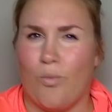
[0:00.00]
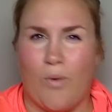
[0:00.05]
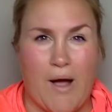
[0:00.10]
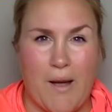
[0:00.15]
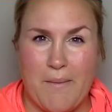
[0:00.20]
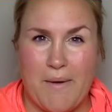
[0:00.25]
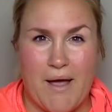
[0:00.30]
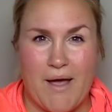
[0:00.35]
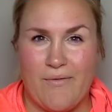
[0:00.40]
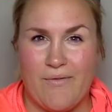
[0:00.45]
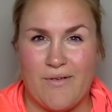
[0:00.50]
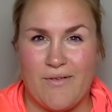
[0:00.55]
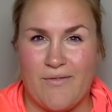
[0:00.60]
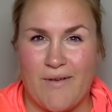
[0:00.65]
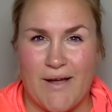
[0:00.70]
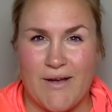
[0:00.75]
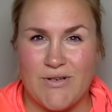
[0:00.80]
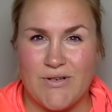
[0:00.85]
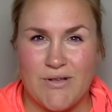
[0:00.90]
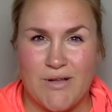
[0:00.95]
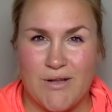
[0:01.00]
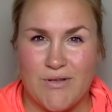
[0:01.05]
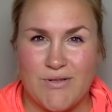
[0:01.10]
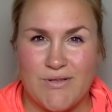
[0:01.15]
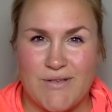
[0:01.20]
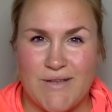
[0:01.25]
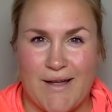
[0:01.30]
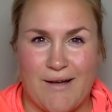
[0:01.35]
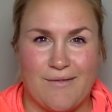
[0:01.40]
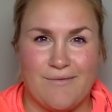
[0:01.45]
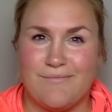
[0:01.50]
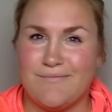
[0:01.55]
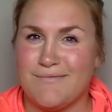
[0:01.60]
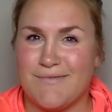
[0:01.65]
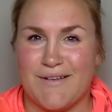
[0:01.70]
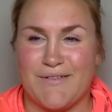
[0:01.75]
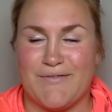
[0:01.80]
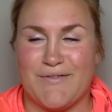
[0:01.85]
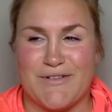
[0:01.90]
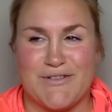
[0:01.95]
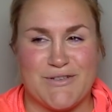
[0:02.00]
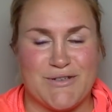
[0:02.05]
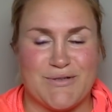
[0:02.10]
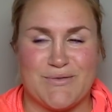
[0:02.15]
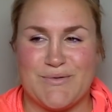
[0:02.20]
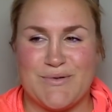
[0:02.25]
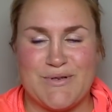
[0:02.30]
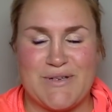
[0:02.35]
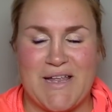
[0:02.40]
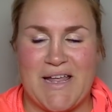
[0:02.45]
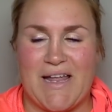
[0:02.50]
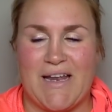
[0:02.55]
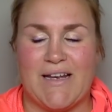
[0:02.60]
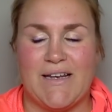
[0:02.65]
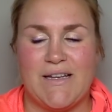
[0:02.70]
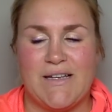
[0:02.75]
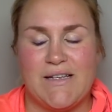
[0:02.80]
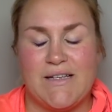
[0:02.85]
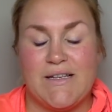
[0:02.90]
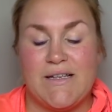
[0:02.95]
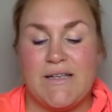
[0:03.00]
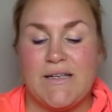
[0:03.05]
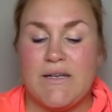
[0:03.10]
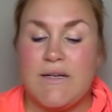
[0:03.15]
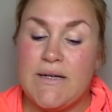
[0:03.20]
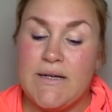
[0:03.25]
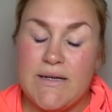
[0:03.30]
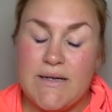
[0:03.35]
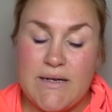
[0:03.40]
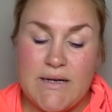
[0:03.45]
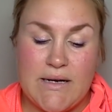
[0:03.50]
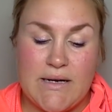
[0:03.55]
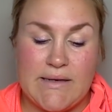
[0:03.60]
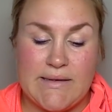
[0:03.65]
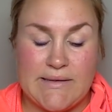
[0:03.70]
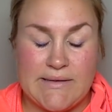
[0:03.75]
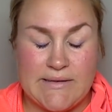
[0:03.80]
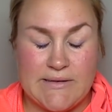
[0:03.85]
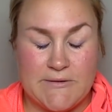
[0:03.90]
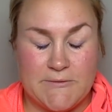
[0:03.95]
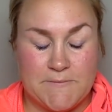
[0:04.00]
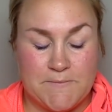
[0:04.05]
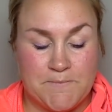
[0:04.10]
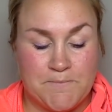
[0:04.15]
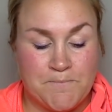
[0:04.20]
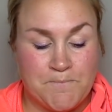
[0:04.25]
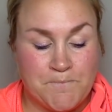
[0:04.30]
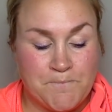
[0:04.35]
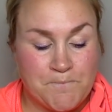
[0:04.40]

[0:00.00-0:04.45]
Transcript: why am I having a vaginal ultrasound if it's just routine? And